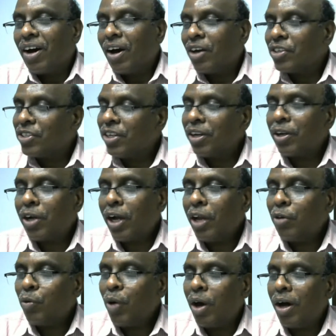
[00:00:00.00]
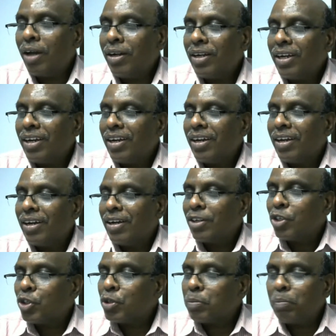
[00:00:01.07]
Azar Kaiwan
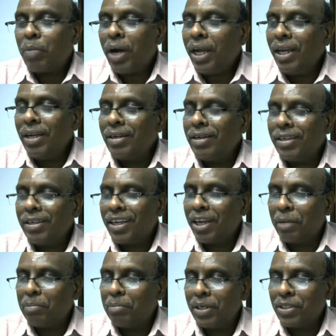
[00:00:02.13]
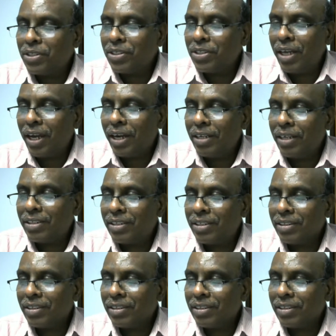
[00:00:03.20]
smiled at him and said,